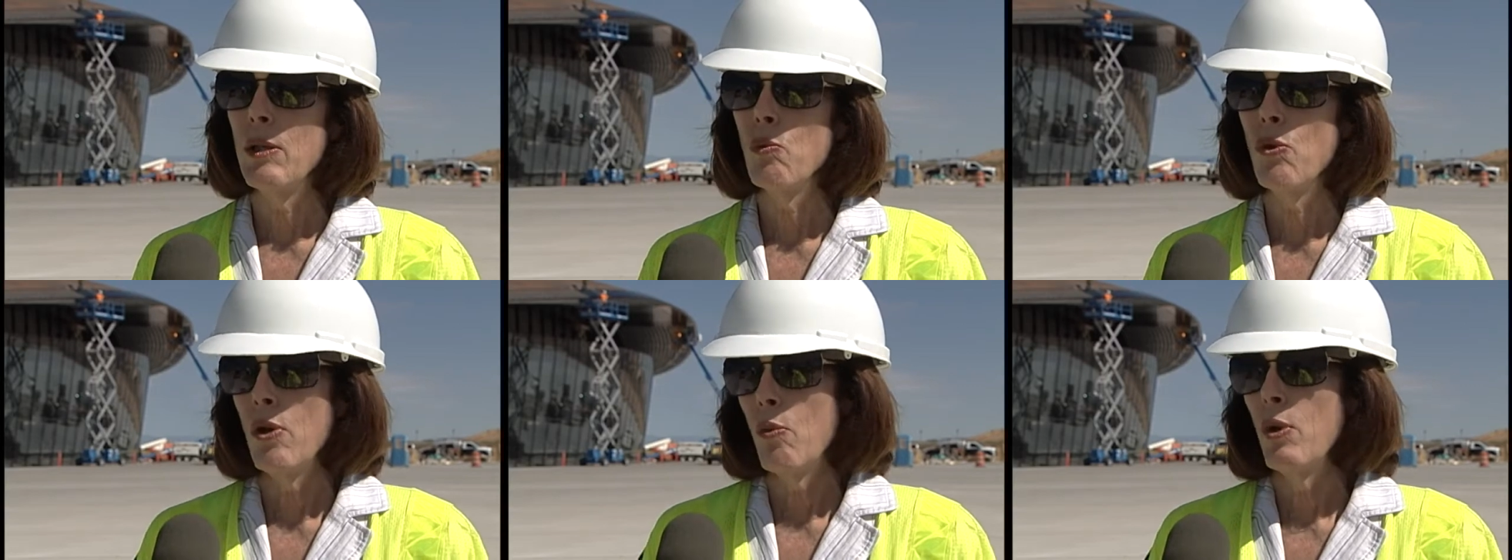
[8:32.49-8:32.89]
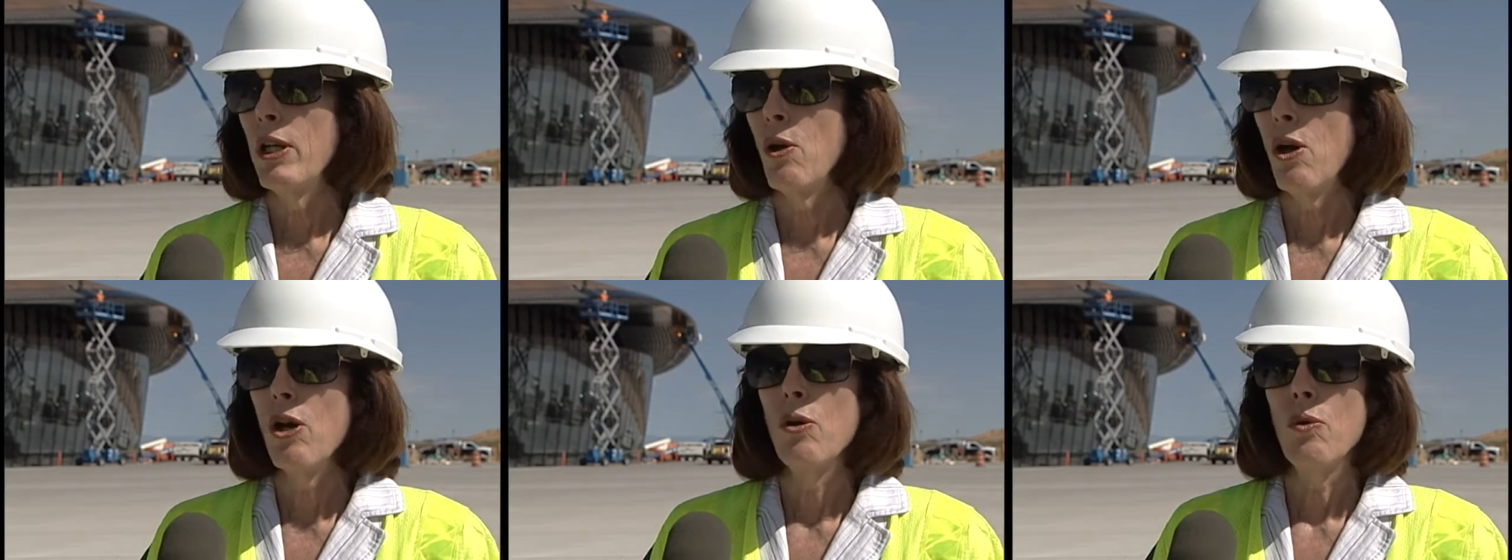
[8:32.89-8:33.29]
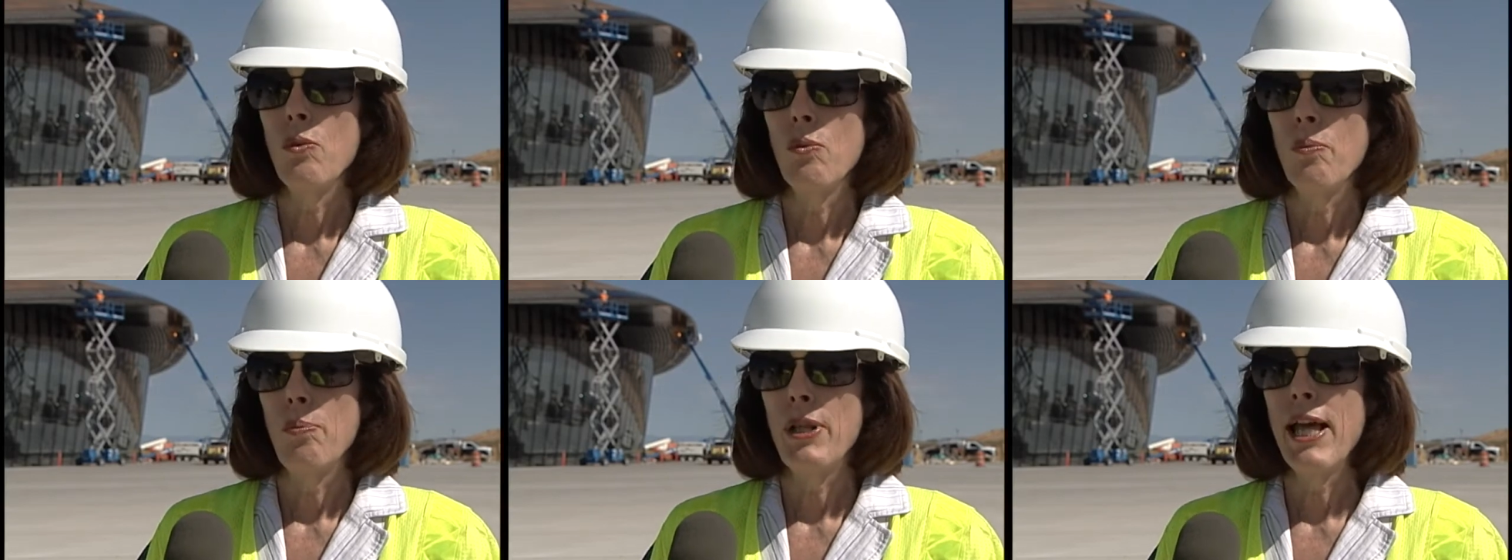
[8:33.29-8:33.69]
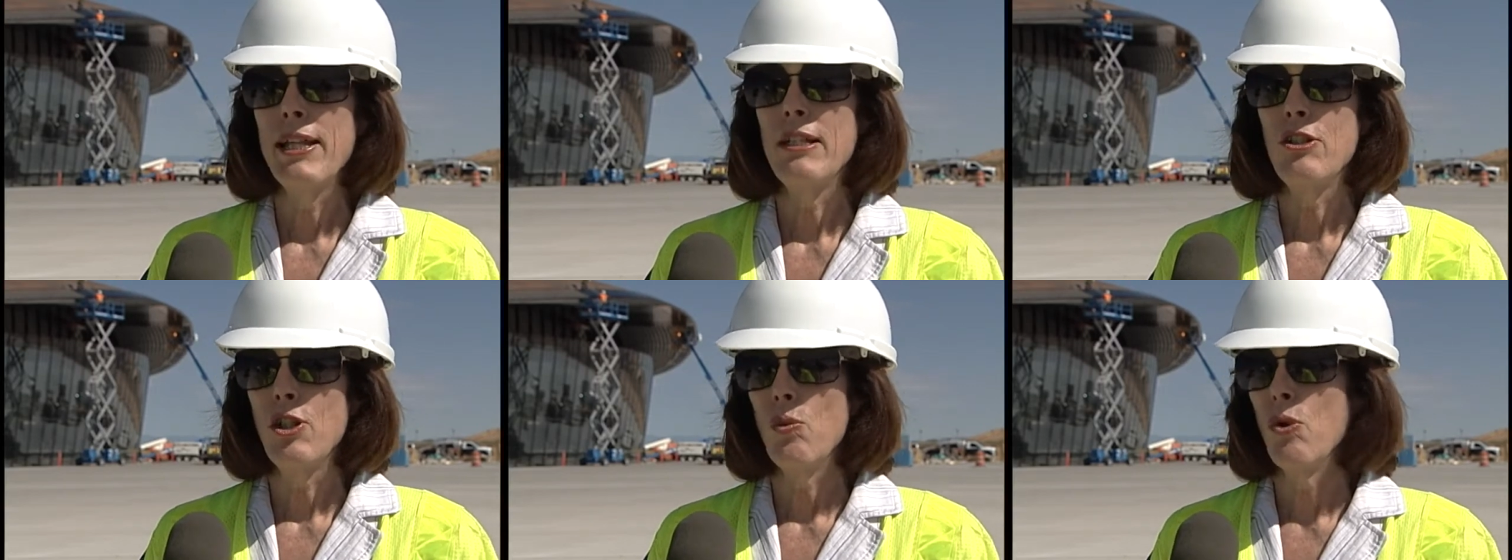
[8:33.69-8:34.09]
and we are
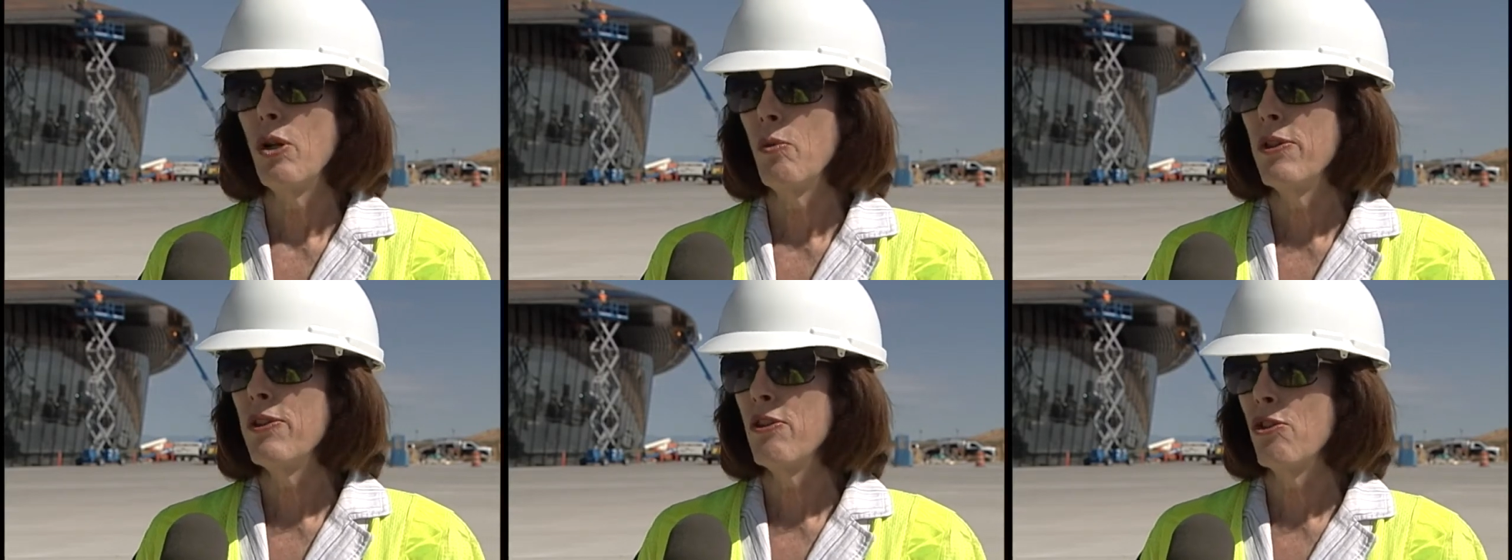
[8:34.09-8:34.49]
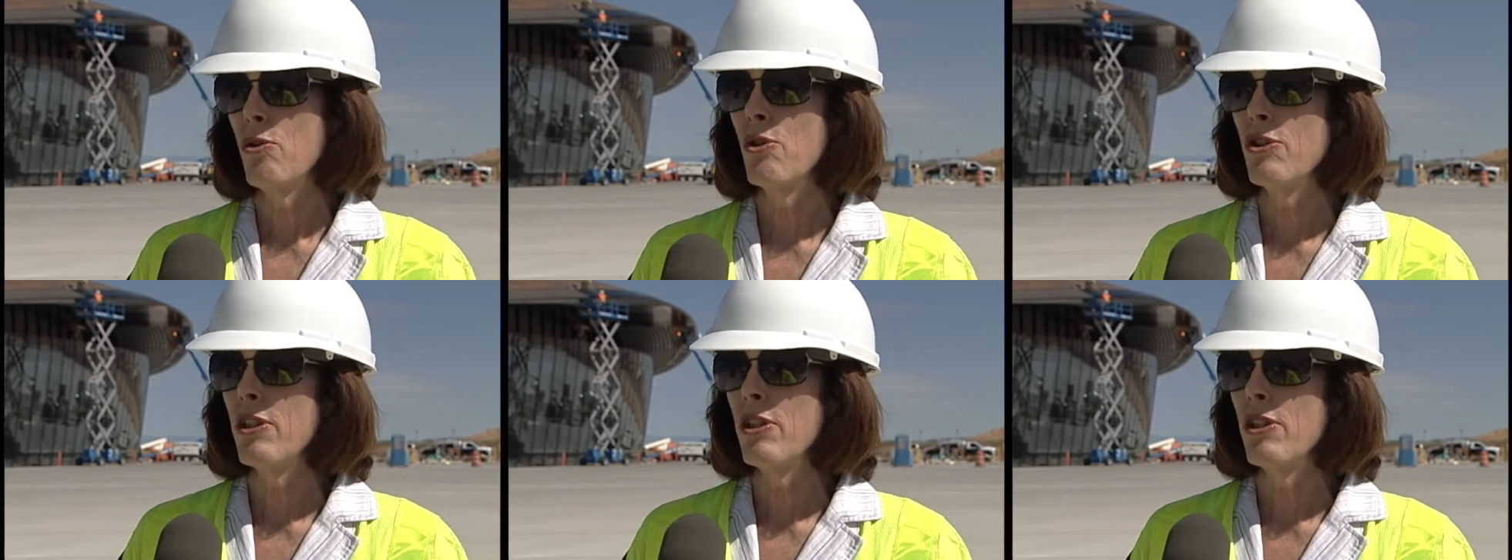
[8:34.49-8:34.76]
planning to work with the school